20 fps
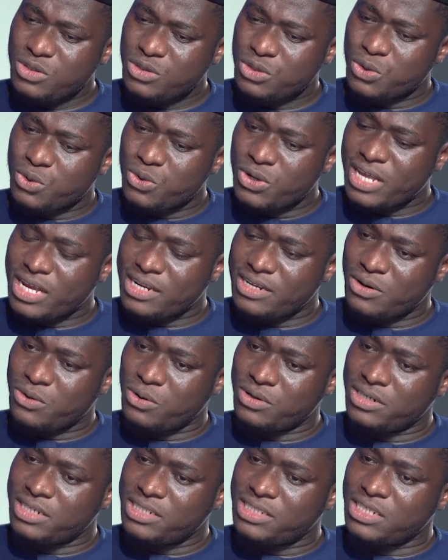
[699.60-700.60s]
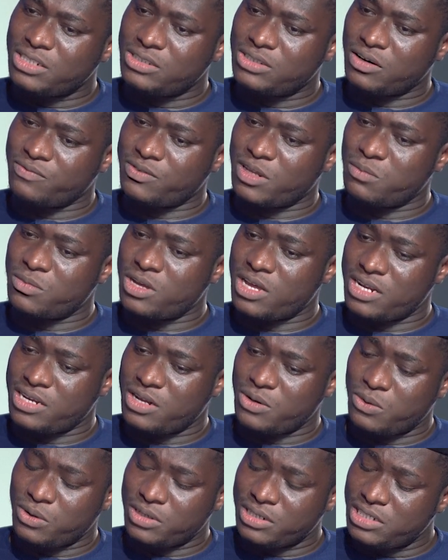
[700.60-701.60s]
you look at the conditions of
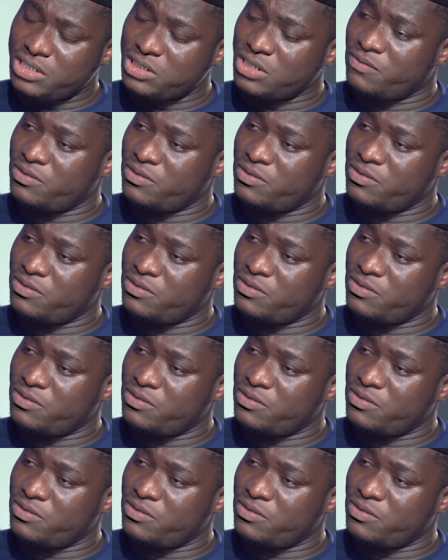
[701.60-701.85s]
the condition